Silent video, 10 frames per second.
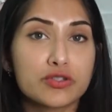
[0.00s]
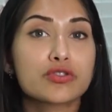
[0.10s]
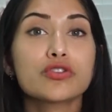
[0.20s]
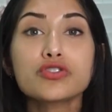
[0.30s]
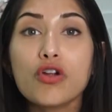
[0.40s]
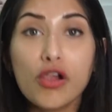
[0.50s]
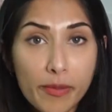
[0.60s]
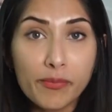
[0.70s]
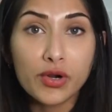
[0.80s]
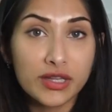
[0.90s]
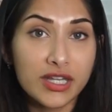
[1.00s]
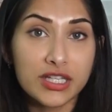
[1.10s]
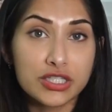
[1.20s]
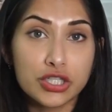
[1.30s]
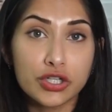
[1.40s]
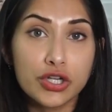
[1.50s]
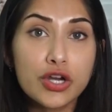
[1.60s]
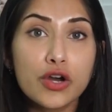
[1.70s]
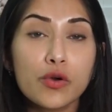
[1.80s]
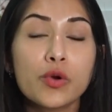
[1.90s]
So those are all important things to
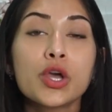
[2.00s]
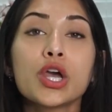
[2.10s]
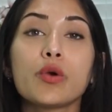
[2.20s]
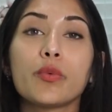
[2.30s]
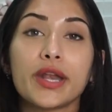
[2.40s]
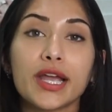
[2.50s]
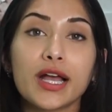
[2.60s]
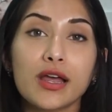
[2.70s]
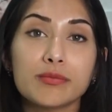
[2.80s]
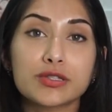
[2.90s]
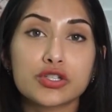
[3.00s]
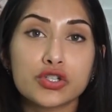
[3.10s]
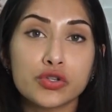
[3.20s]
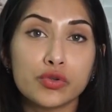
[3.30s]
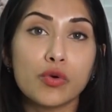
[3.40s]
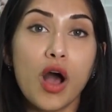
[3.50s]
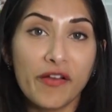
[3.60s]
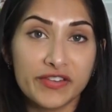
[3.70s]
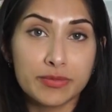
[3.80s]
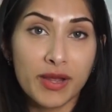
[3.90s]
know when it comes to
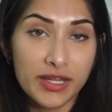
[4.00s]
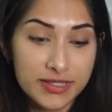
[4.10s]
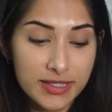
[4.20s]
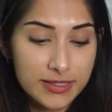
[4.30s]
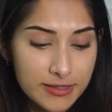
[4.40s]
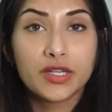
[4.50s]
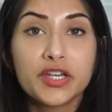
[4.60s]
office policies.